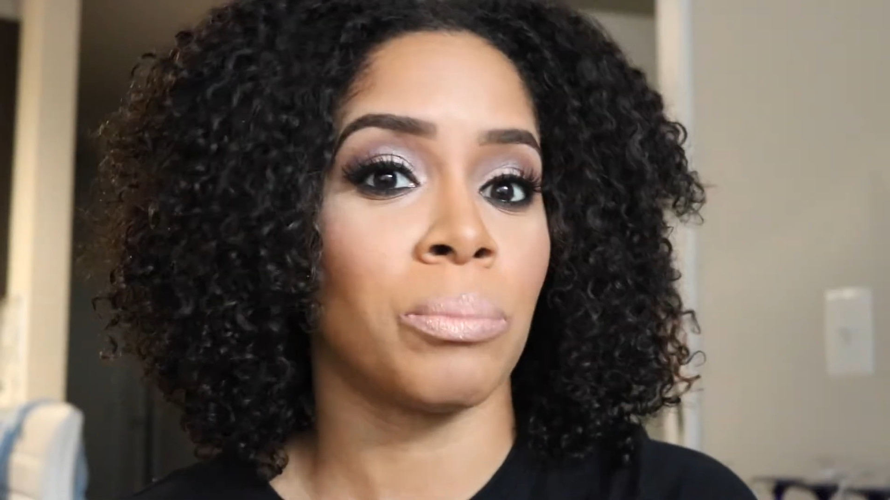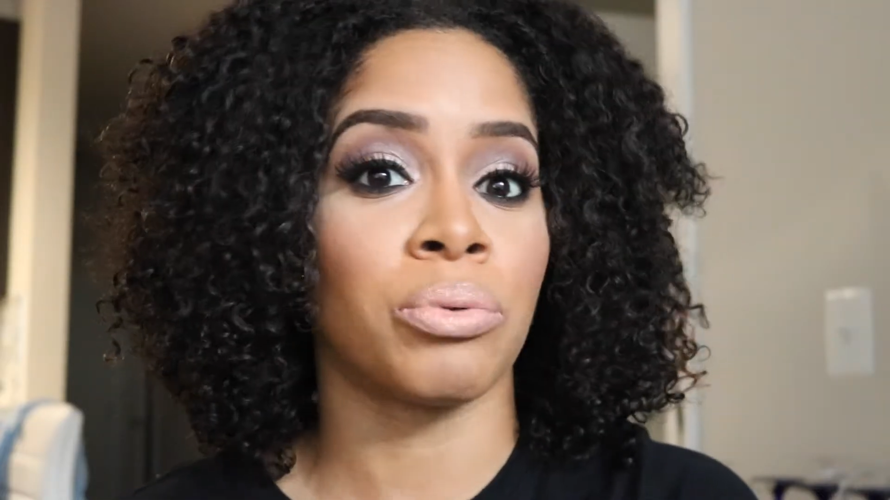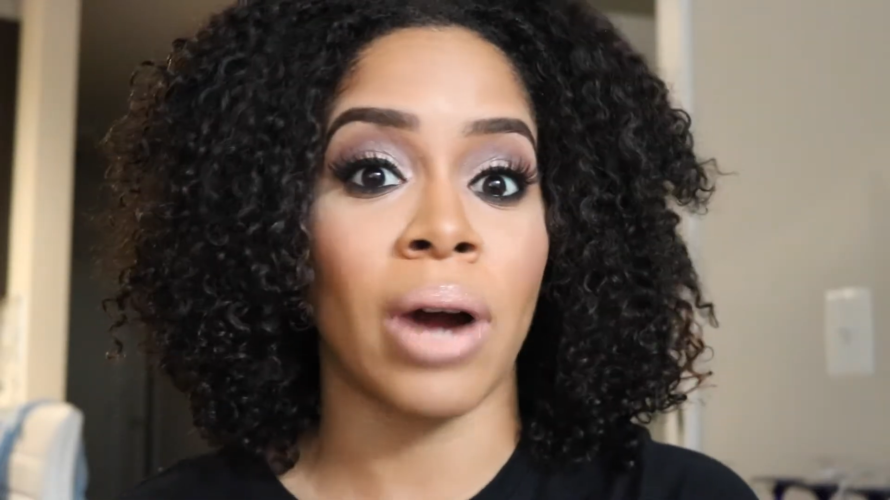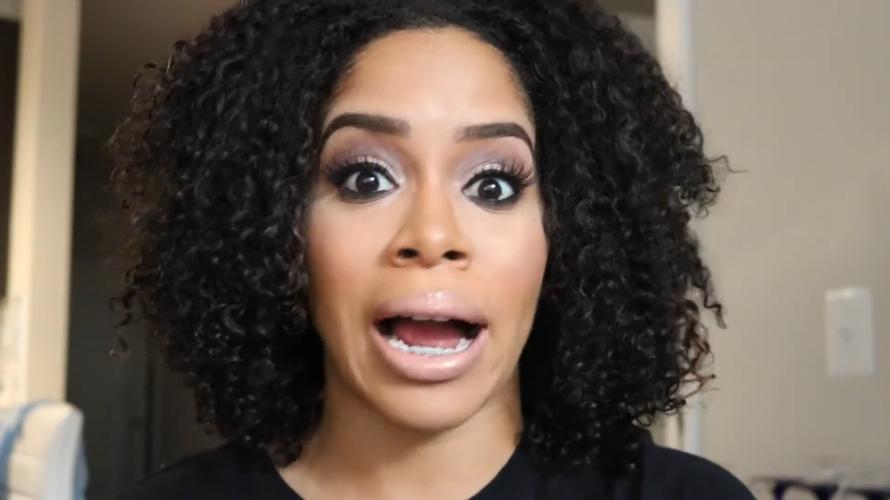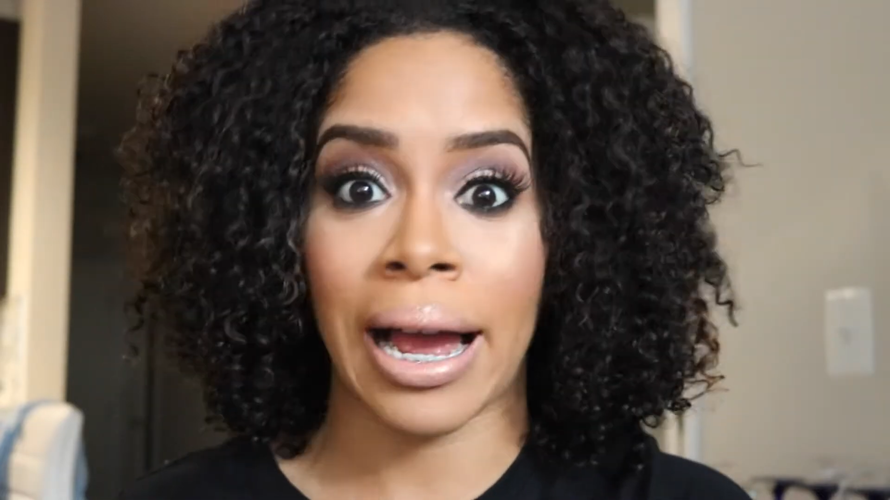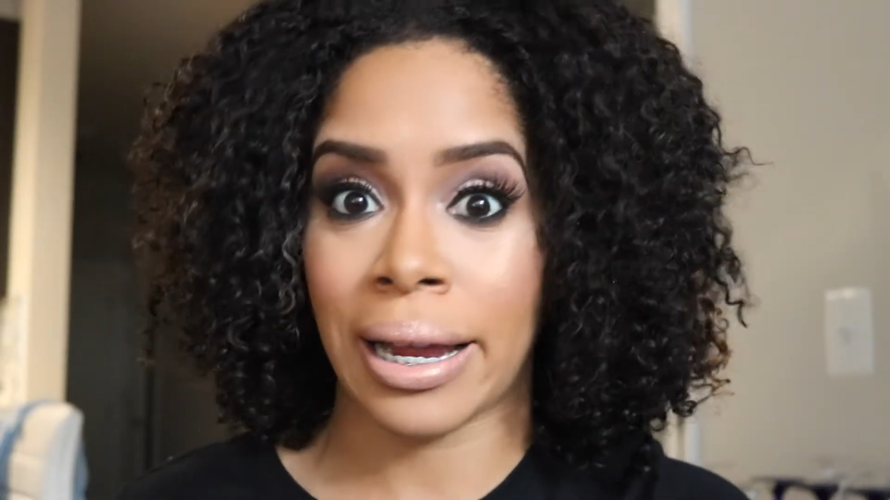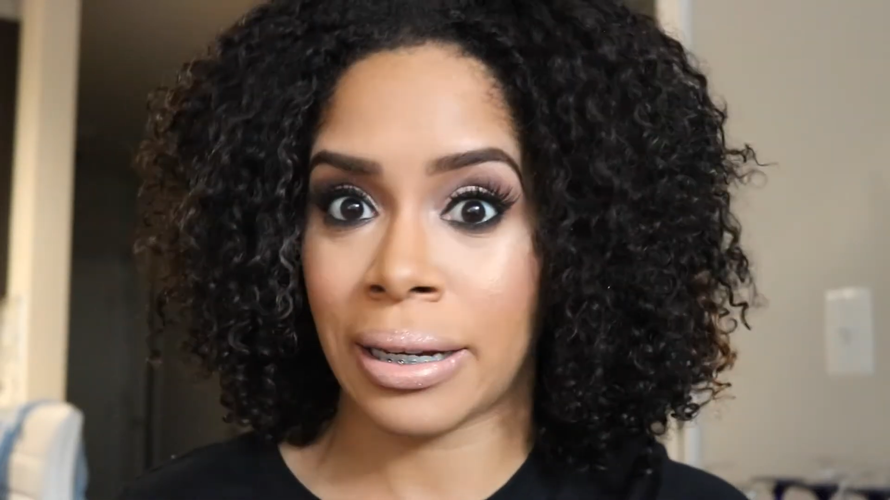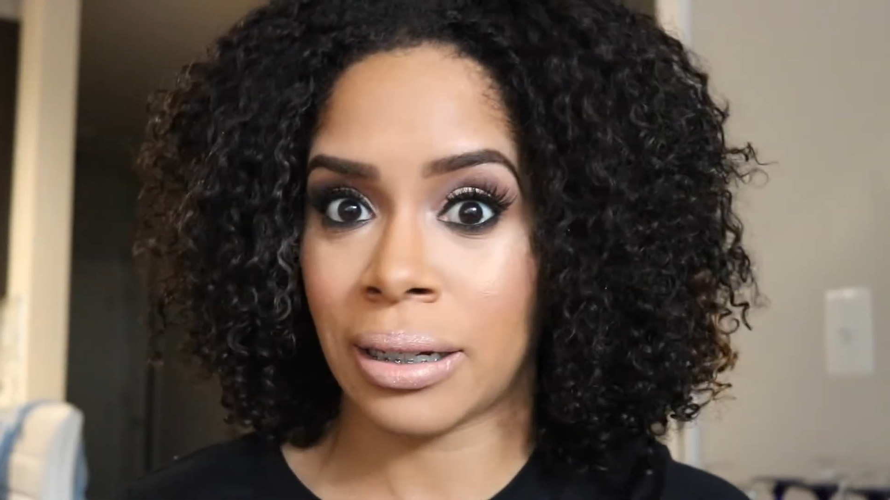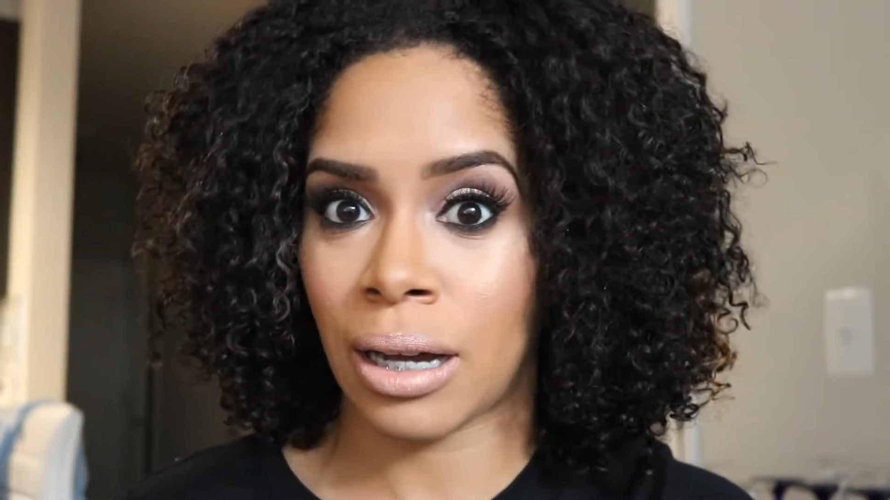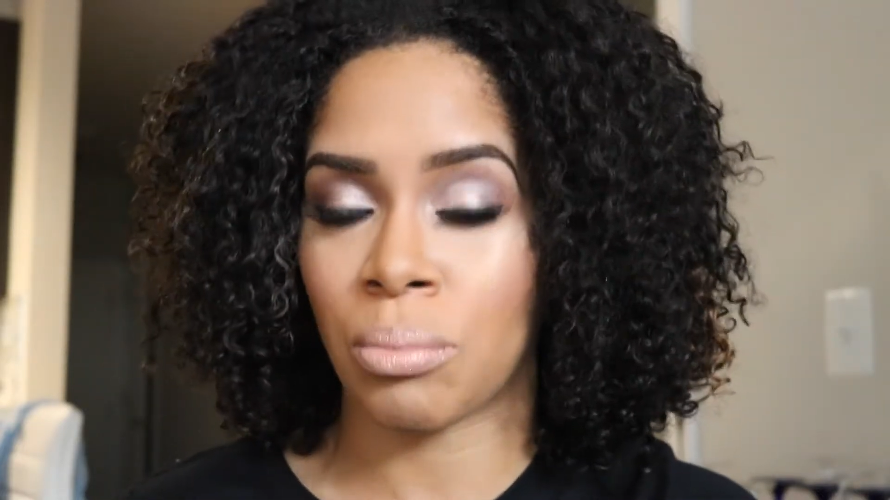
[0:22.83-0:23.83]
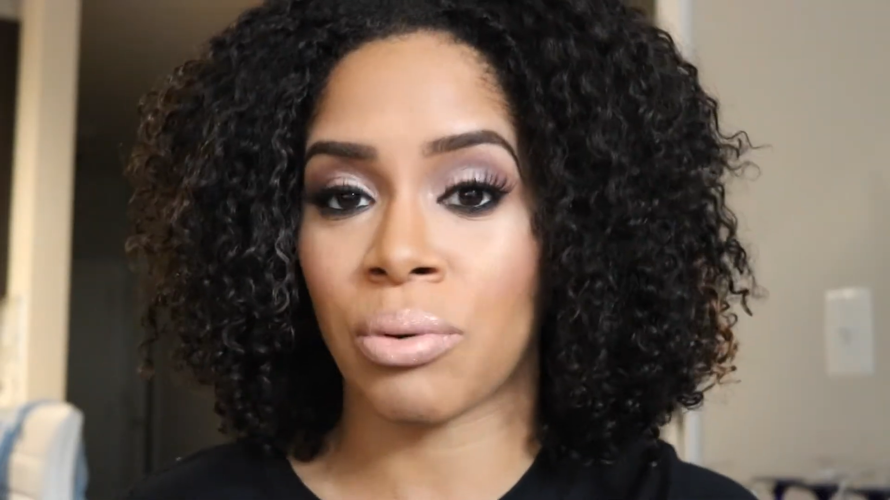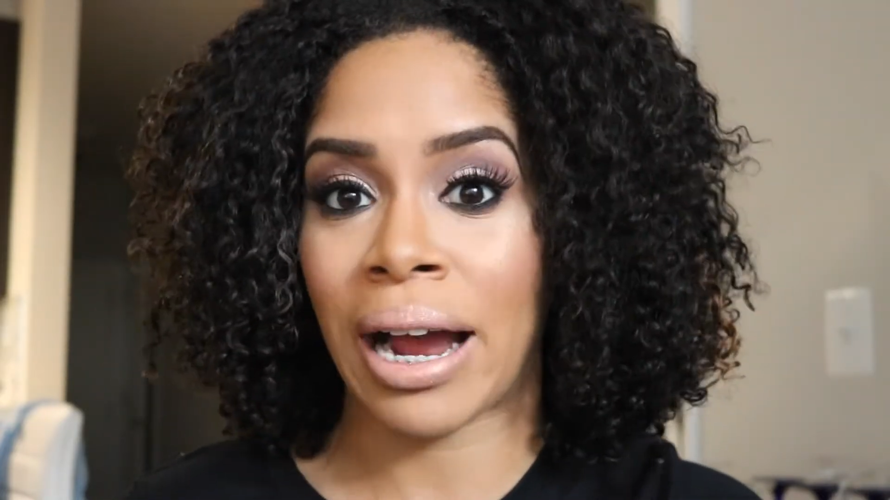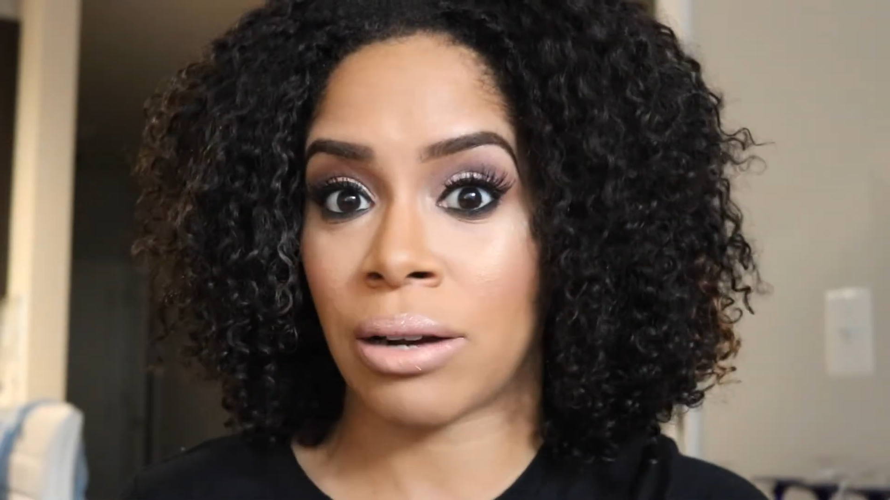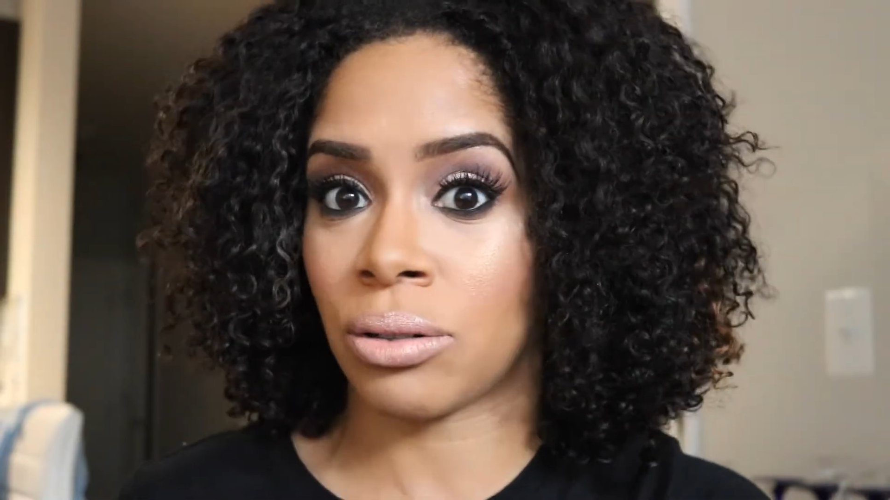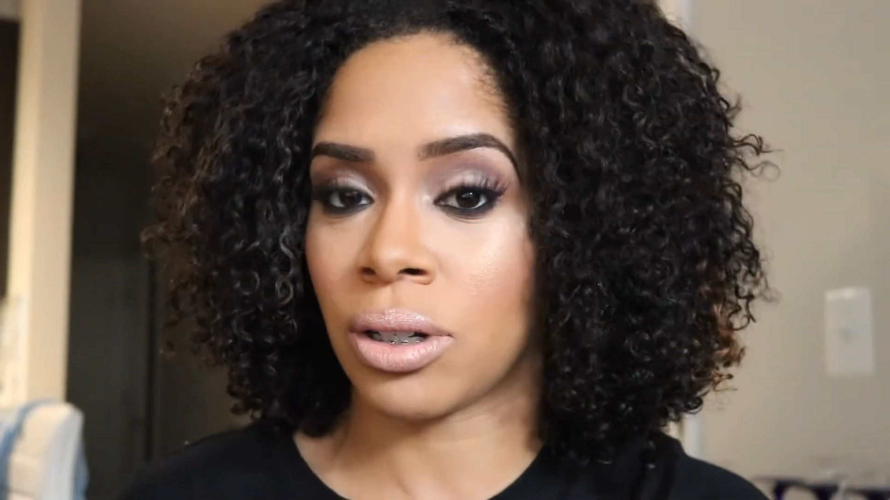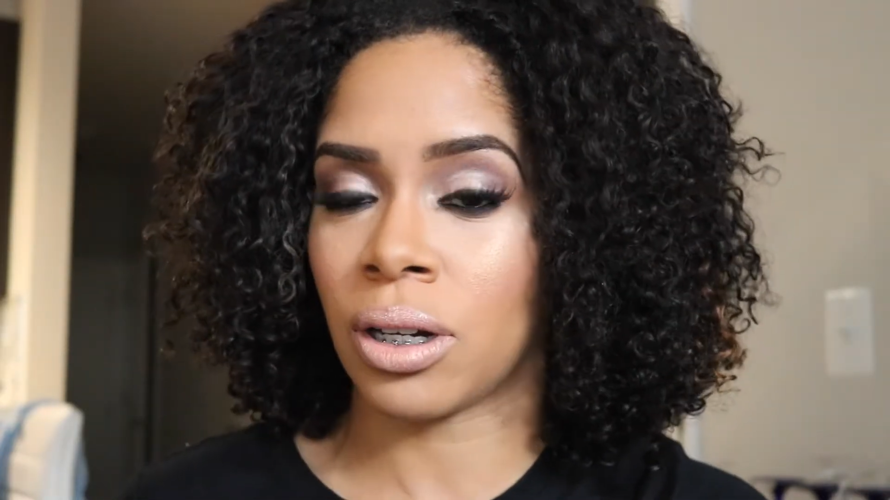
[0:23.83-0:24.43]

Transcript: bridal